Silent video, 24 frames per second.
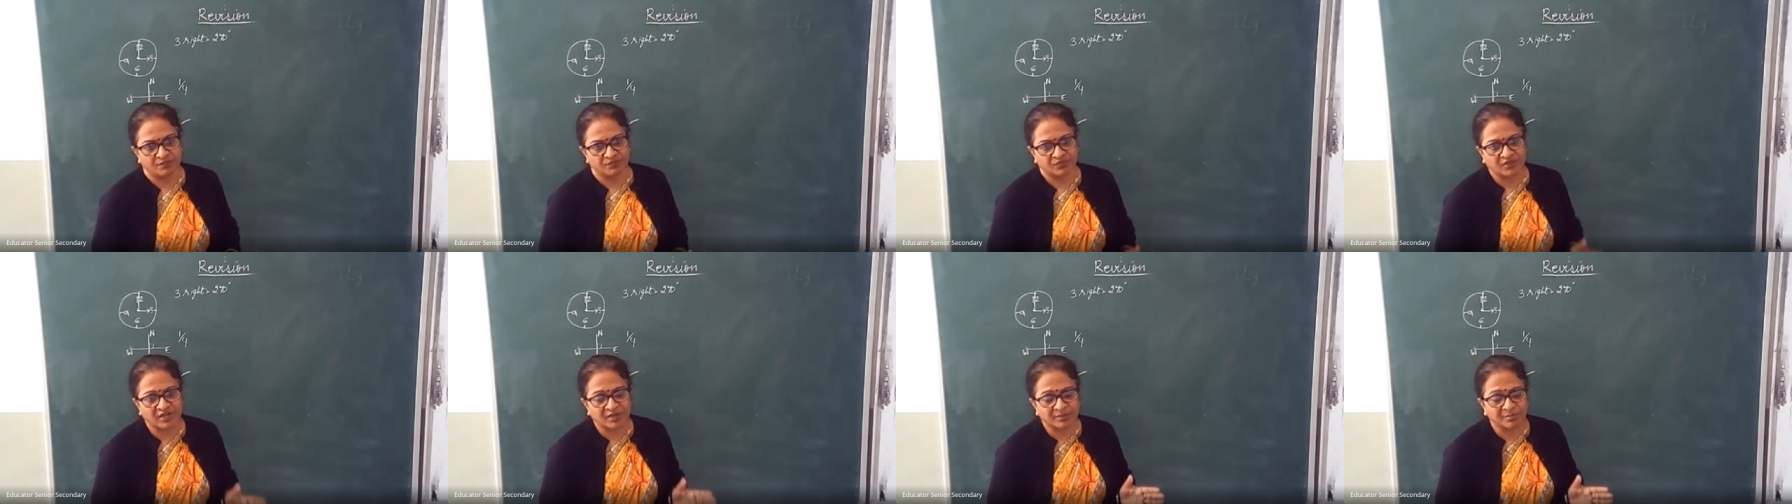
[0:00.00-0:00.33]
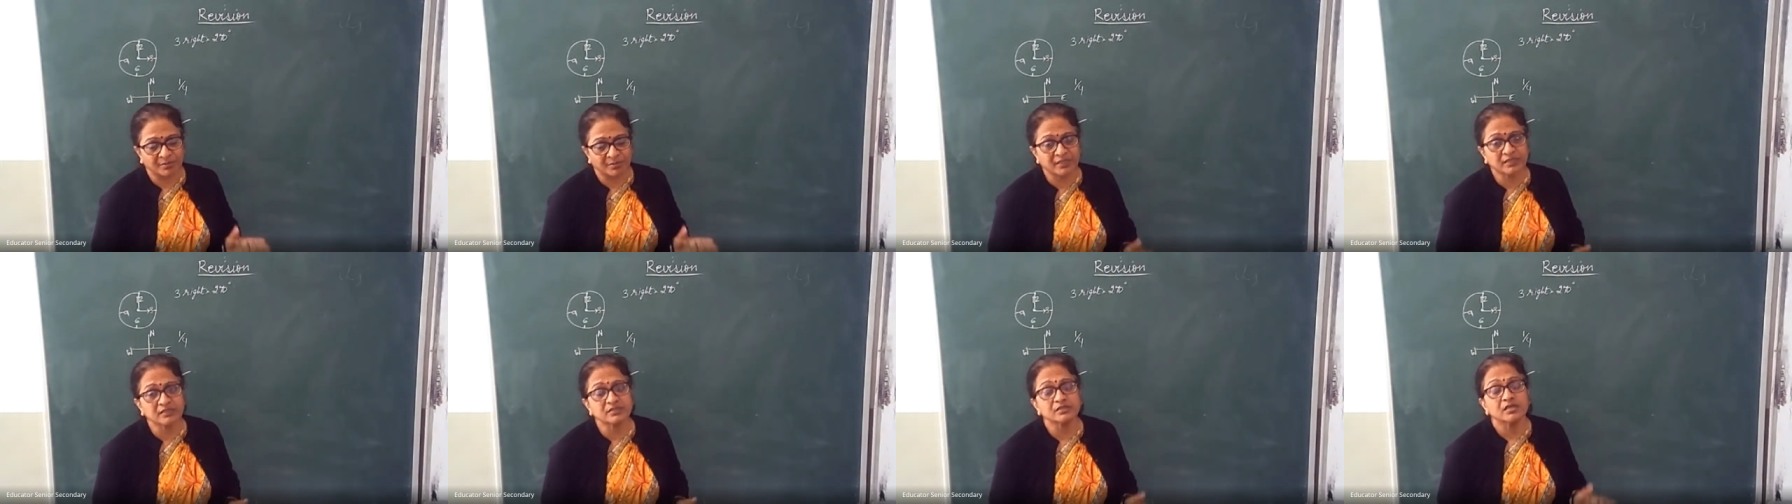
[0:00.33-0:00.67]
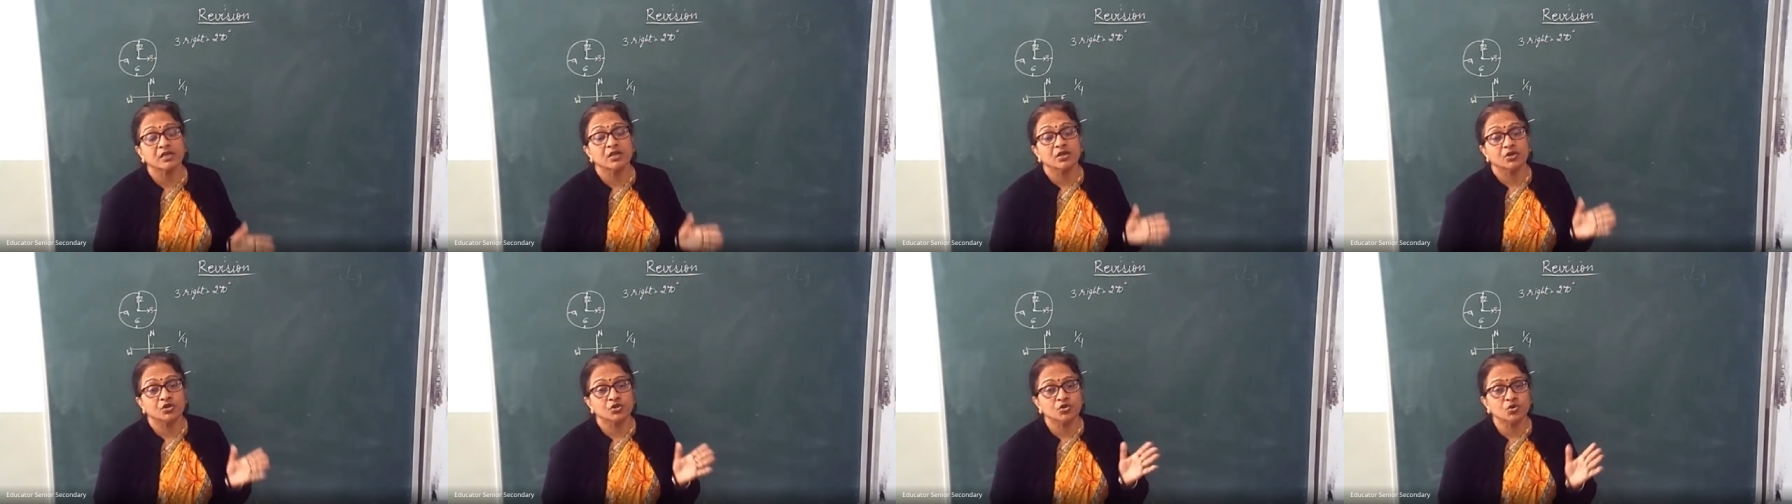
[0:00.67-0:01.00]
That
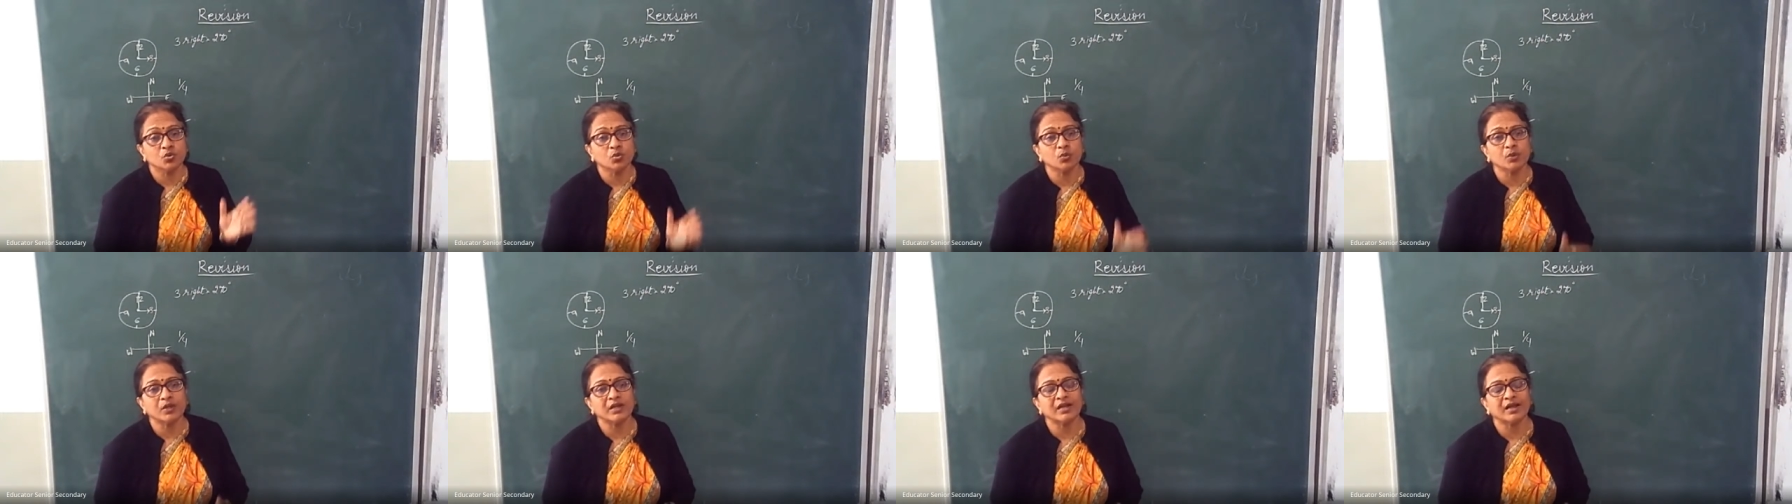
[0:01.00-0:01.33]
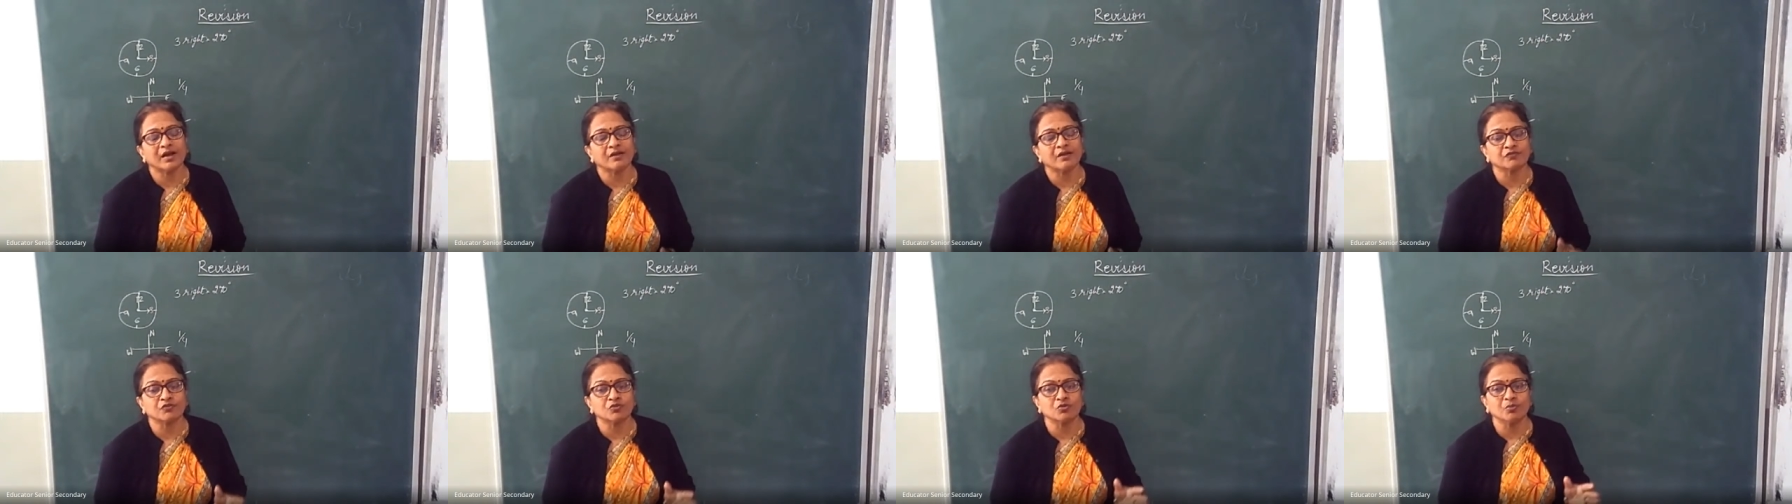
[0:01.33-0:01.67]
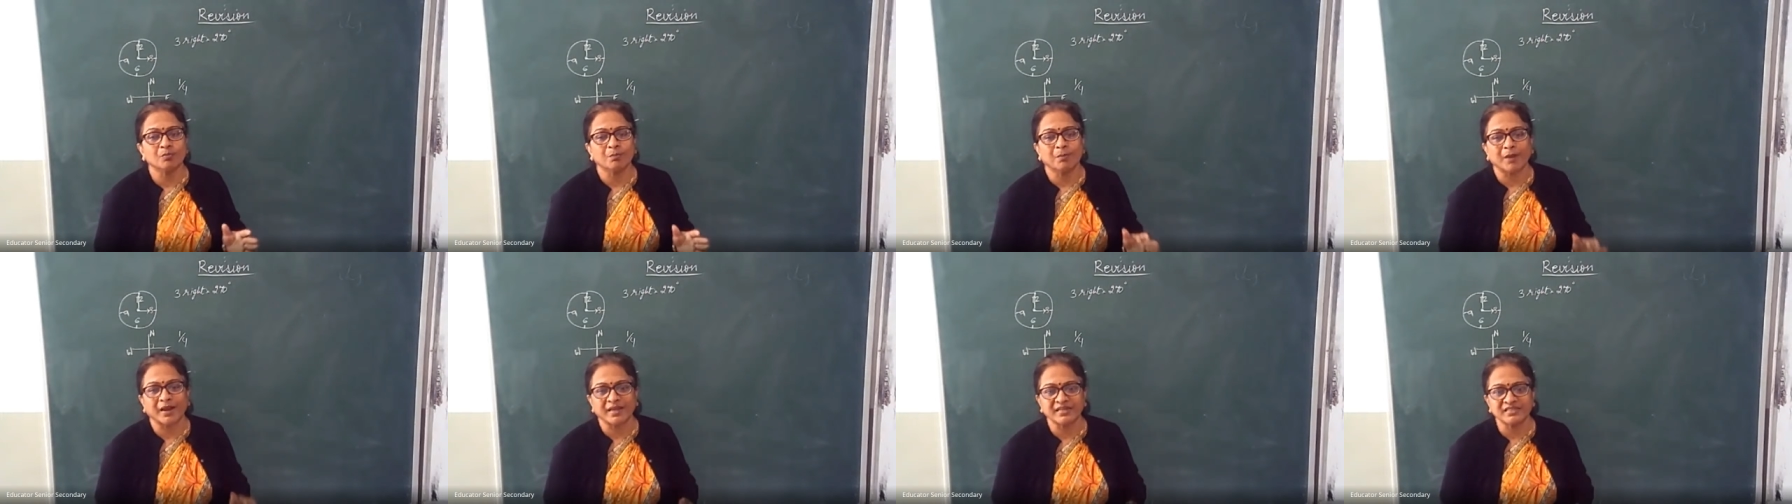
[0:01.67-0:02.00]
means you will have
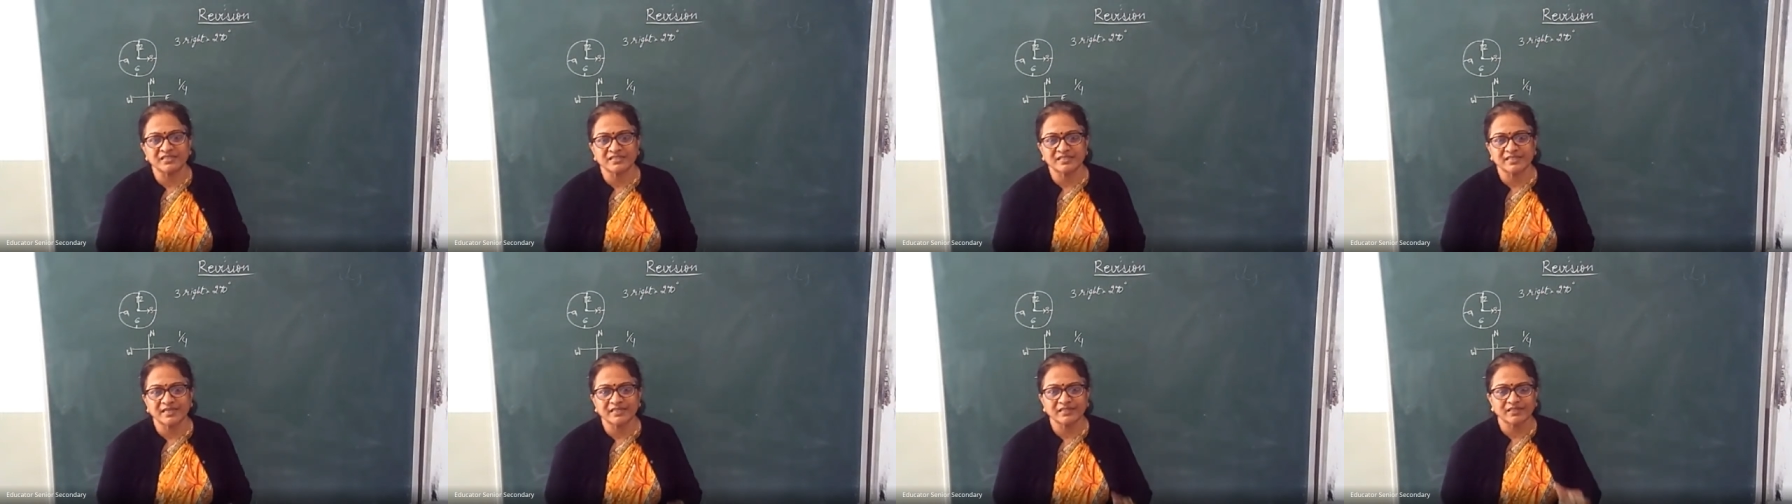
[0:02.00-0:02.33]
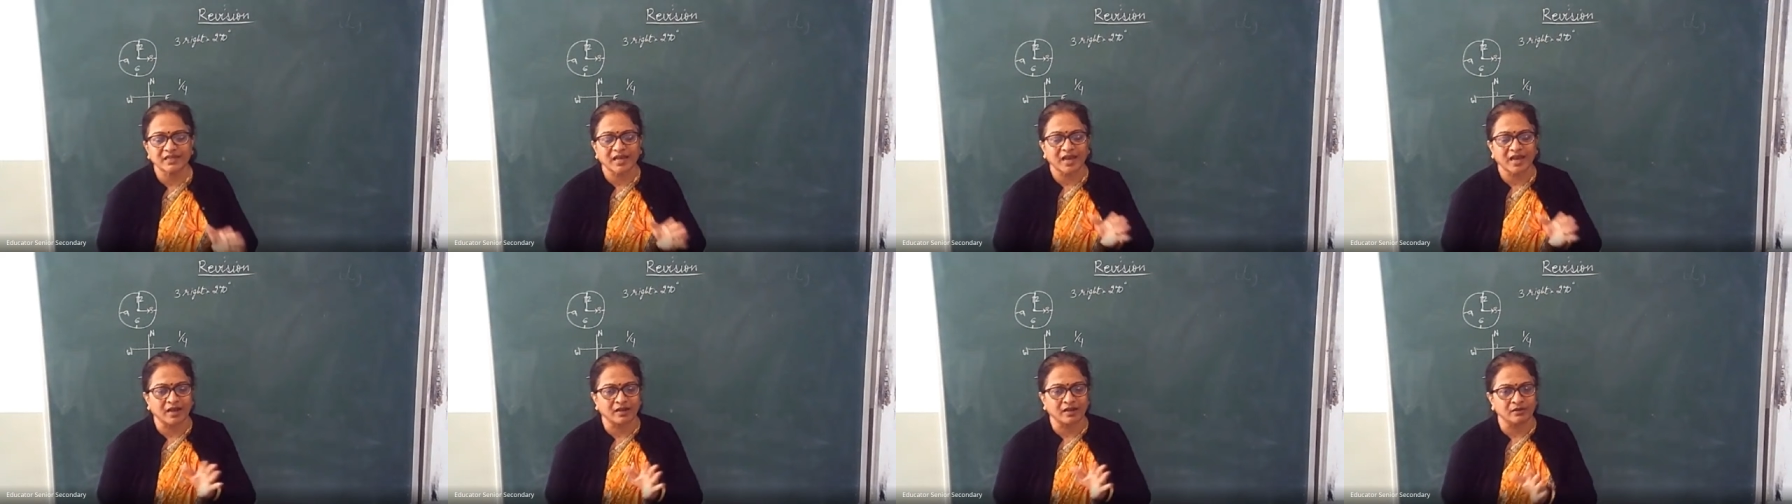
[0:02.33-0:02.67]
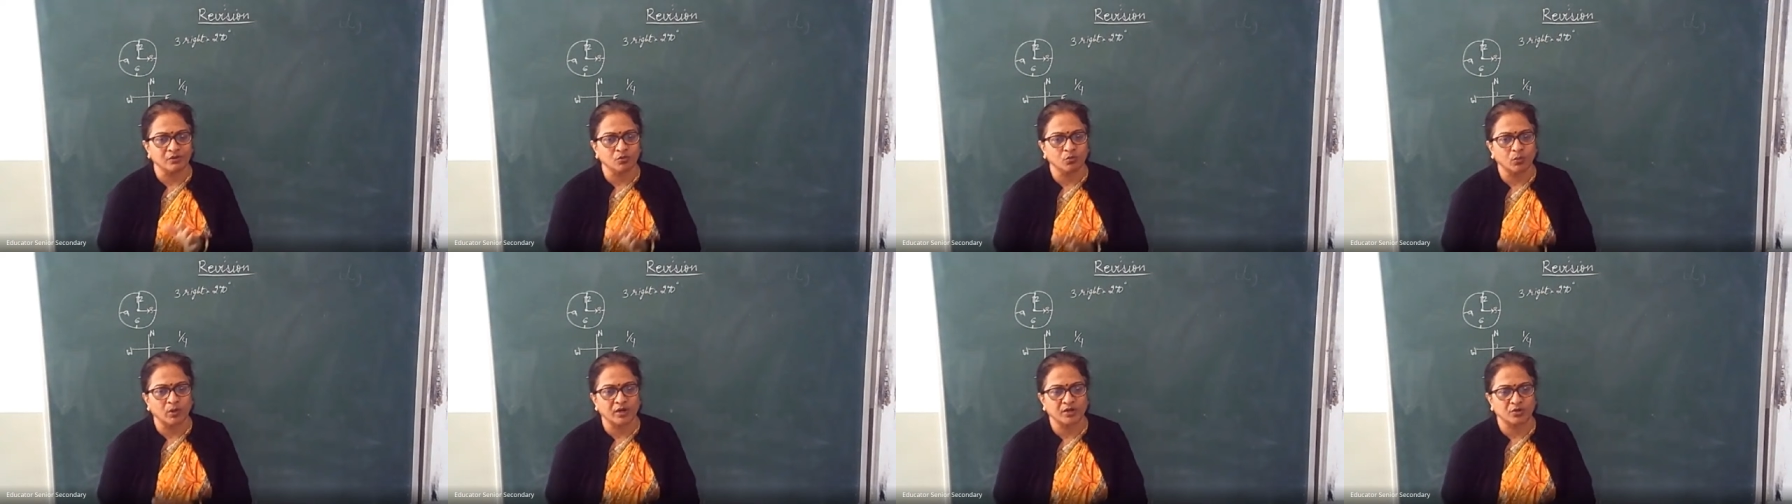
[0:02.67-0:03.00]
to bisect angle
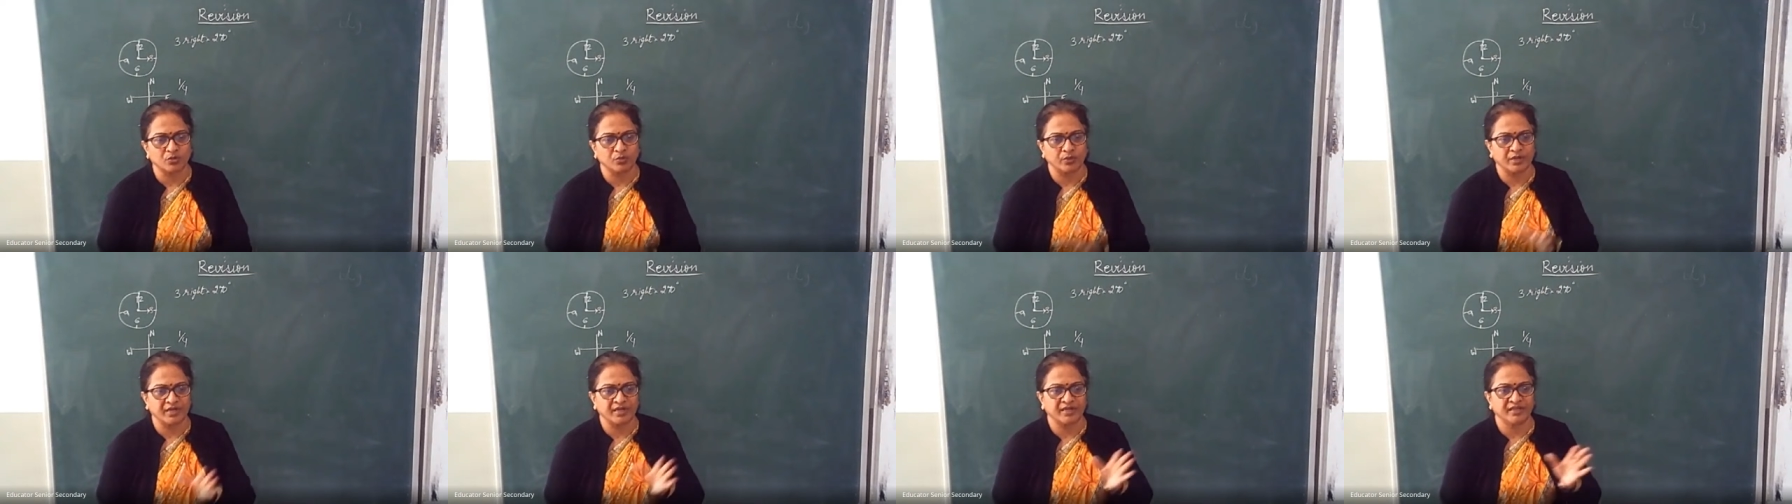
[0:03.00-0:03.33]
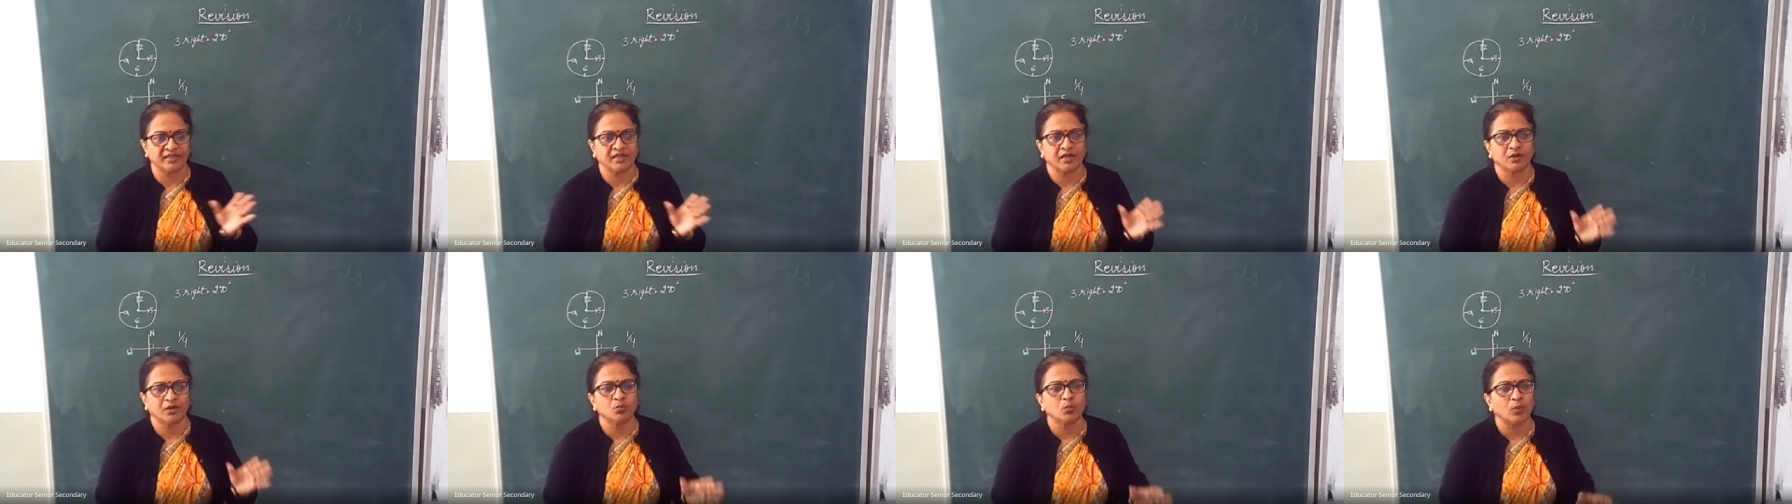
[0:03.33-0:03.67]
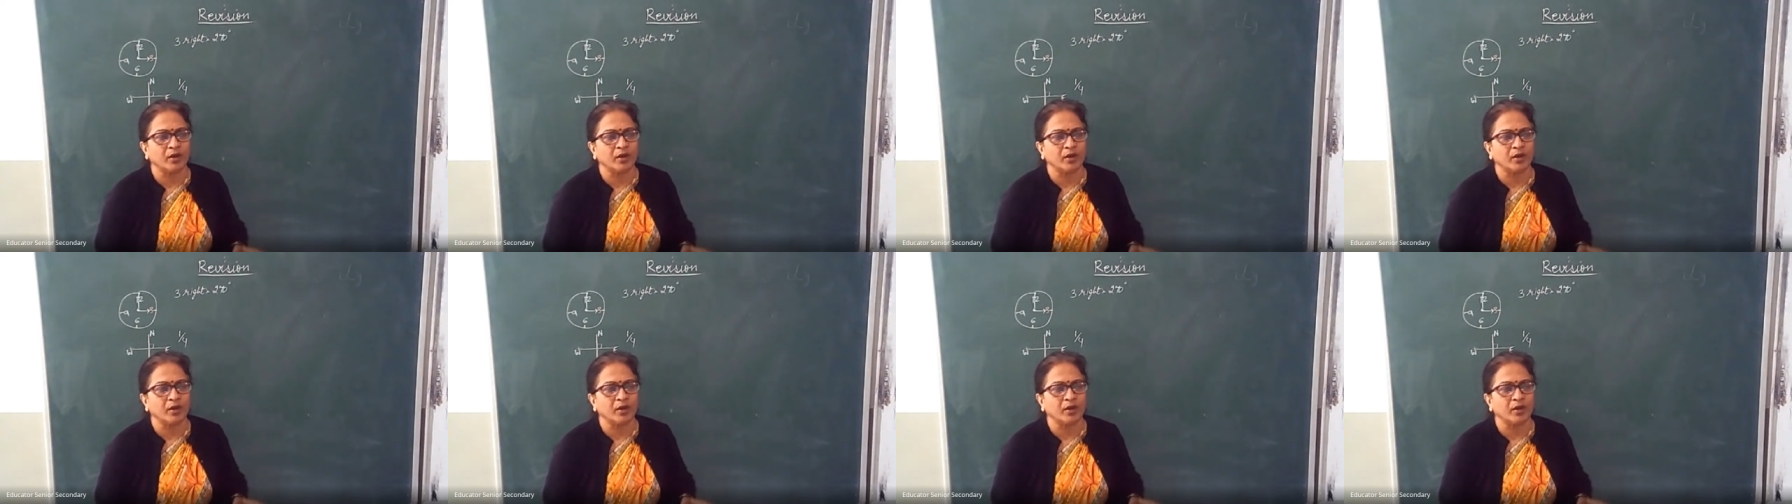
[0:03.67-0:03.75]
120 and